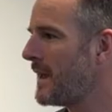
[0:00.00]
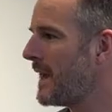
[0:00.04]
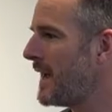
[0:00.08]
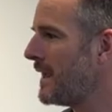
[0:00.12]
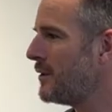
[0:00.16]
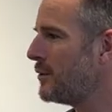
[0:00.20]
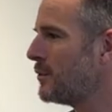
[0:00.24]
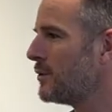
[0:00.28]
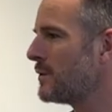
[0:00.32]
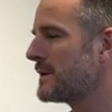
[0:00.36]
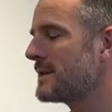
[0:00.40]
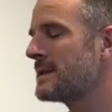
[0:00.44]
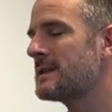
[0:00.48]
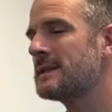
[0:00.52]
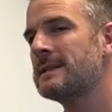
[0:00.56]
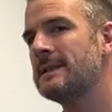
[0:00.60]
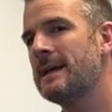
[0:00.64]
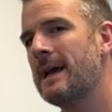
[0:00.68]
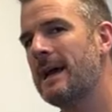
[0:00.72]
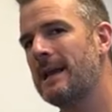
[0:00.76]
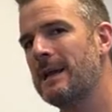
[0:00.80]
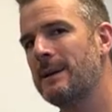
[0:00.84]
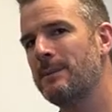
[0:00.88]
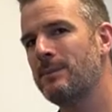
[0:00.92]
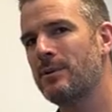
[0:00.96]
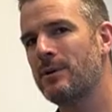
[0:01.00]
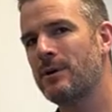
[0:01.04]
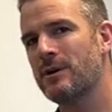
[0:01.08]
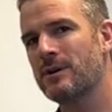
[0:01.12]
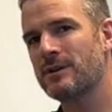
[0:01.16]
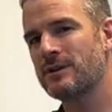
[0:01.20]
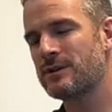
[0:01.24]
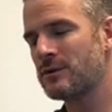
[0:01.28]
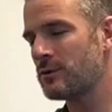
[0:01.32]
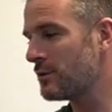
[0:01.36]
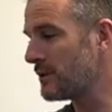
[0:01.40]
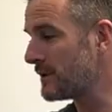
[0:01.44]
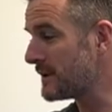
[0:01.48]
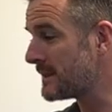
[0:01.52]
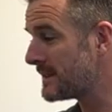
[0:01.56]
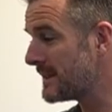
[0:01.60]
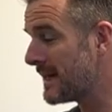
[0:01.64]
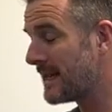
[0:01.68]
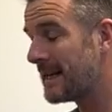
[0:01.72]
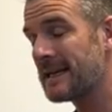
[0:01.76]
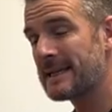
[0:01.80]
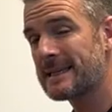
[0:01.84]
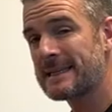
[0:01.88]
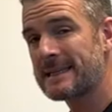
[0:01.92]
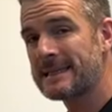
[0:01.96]
that your standing posture or
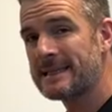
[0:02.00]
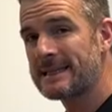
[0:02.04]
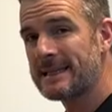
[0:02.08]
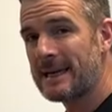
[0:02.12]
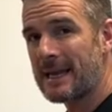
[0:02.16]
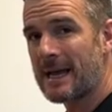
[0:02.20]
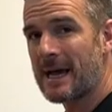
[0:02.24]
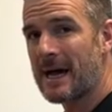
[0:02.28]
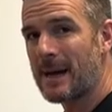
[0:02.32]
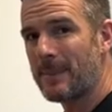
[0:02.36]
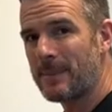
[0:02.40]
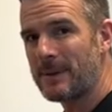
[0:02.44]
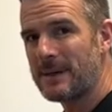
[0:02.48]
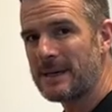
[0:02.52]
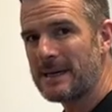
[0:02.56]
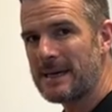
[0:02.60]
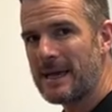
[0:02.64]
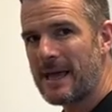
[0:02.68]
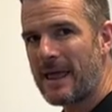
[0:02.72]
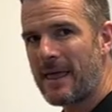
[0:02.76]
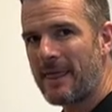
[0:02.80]
standing setup